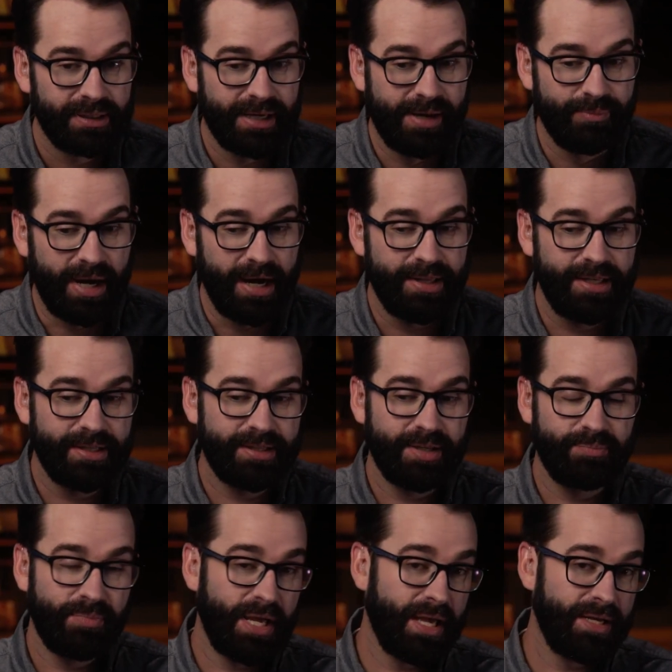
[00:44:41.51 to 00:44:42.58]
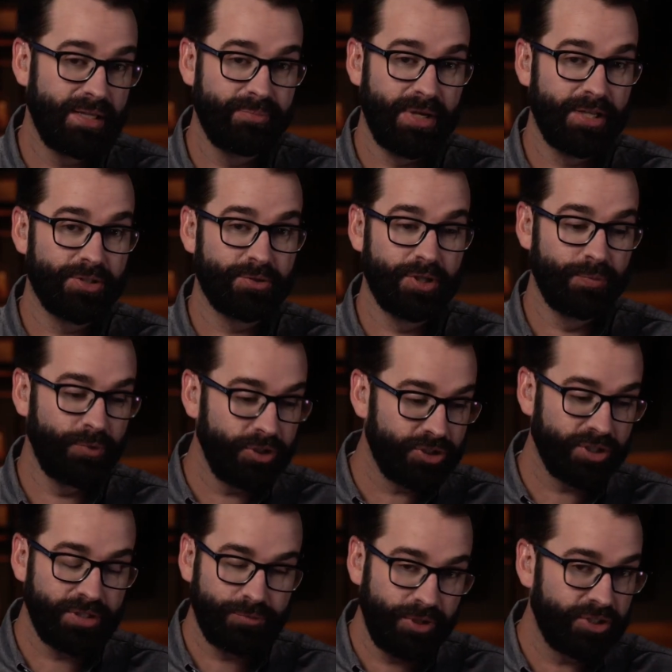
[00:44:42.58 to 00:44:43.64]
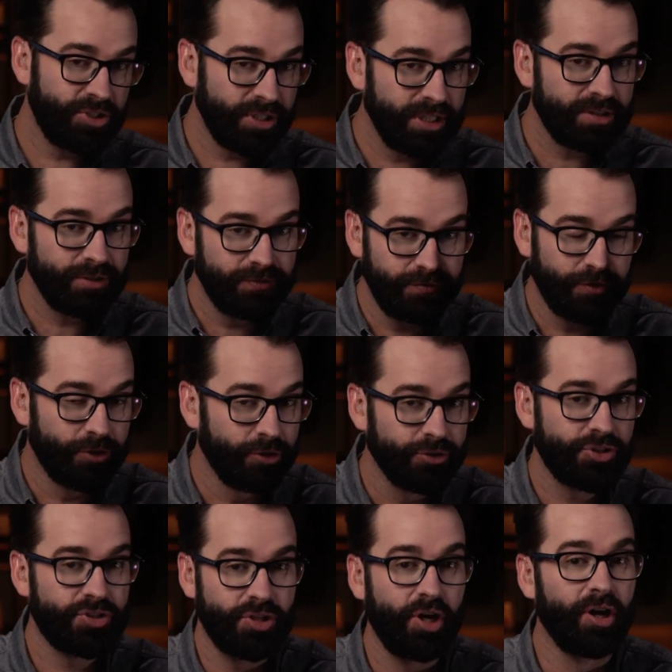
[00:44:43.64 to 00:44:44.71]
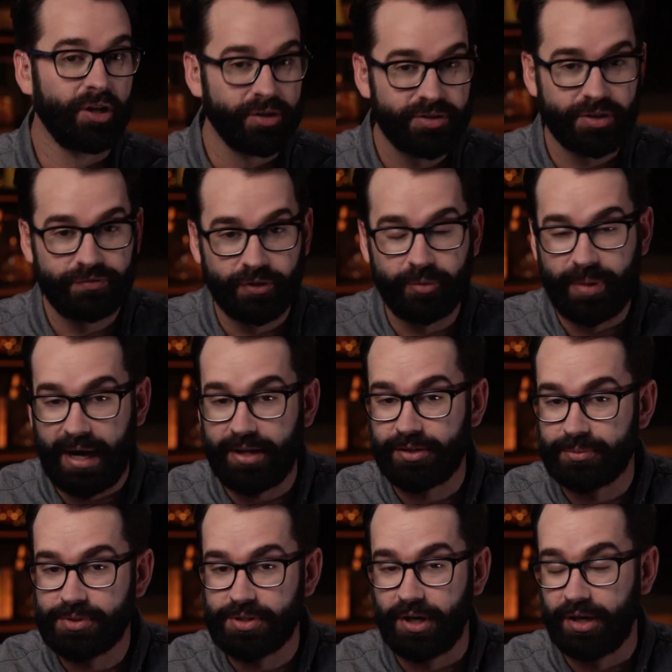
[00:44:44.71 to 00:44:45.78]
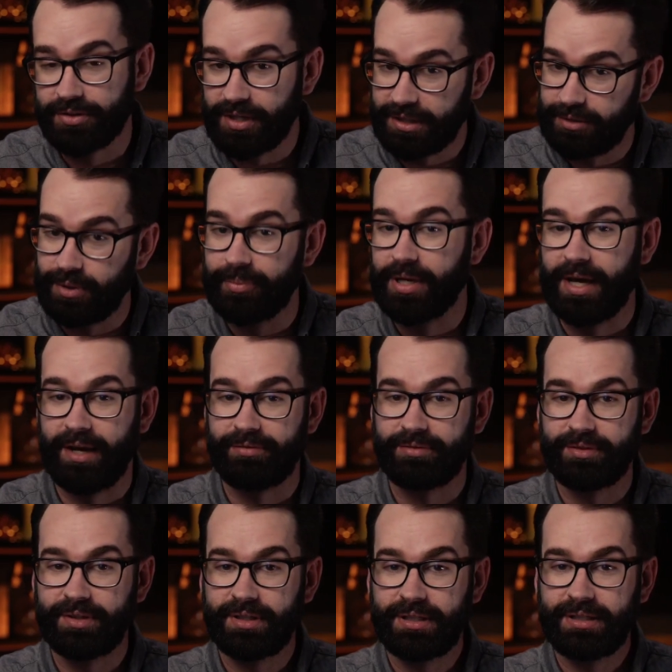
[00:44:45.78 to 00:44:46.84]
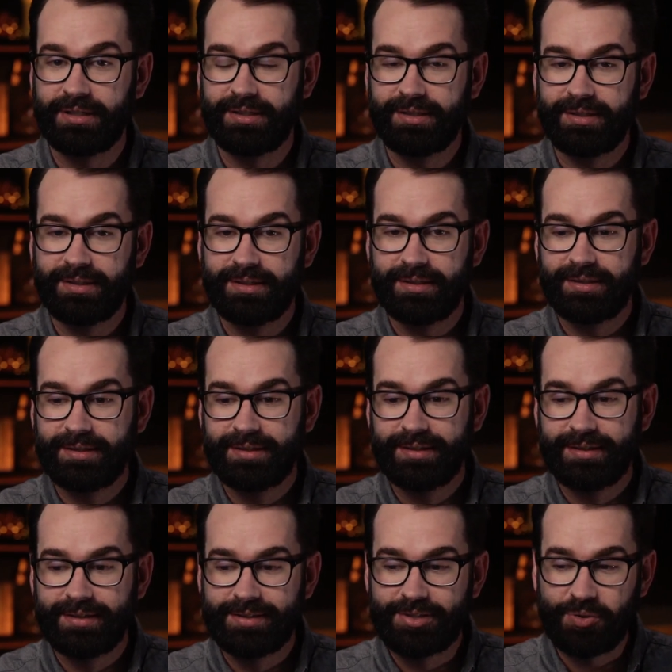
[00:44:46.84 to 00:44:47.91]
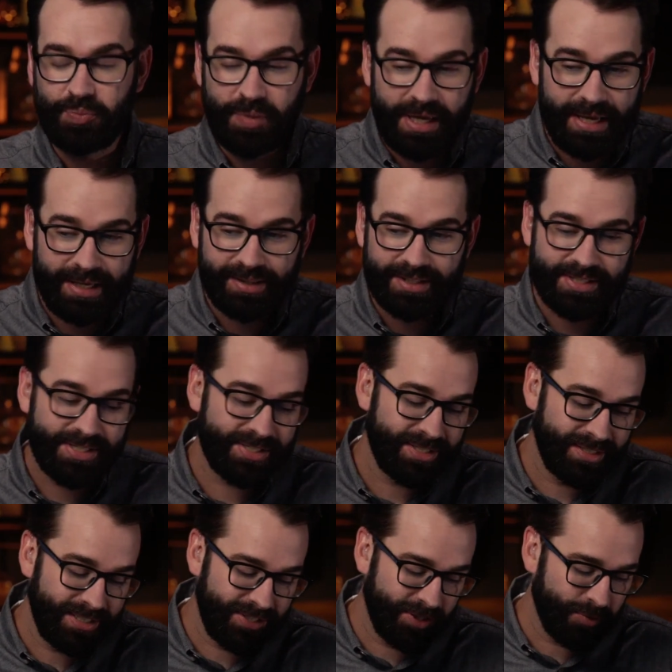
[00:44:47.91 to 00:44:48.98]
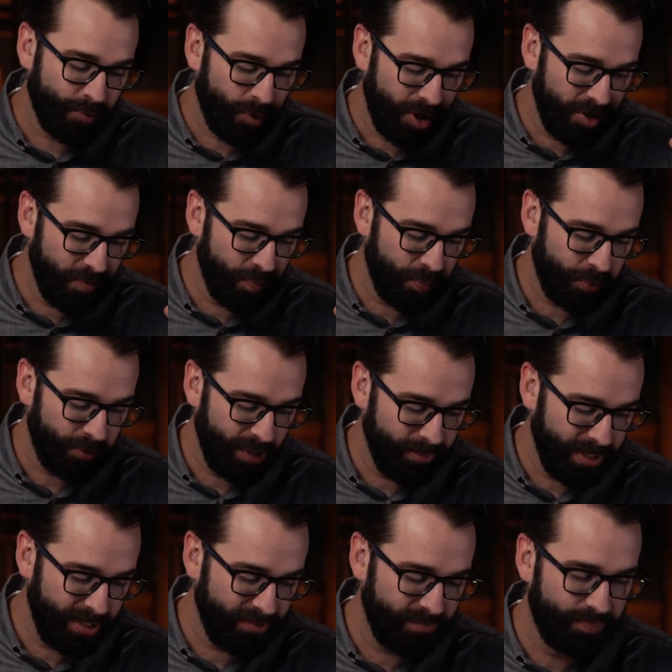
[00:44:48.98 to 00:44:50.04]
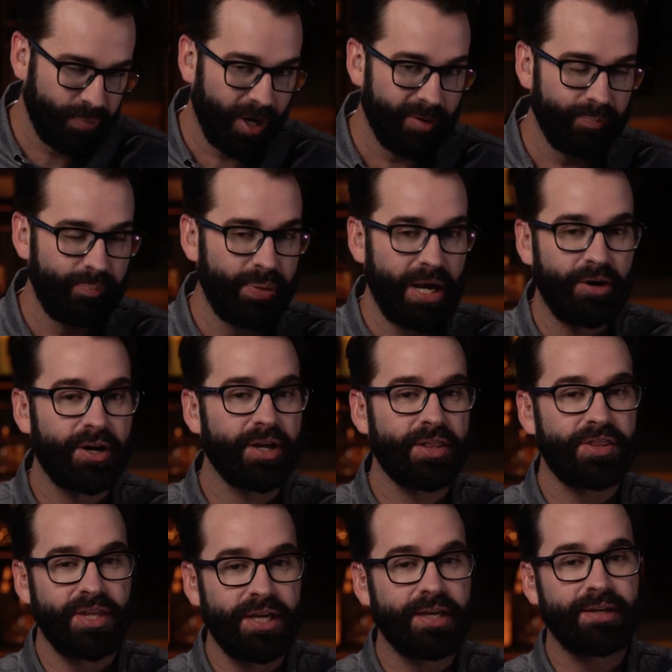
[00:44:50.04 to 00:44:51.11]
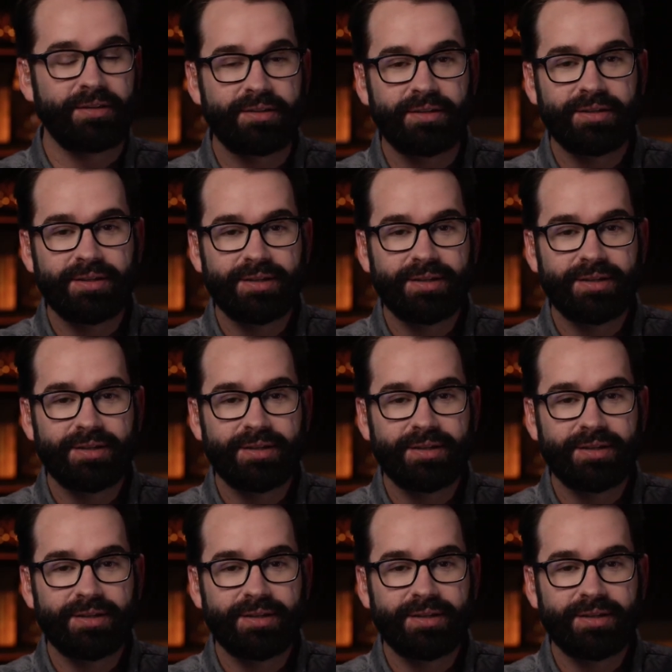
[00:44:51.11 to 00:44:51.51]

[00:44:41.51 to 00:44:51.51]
I think that men in the men's room, we should get the full stalls, the full bathroom stalls like the women have. To me, this is one primitive, barbaric thing.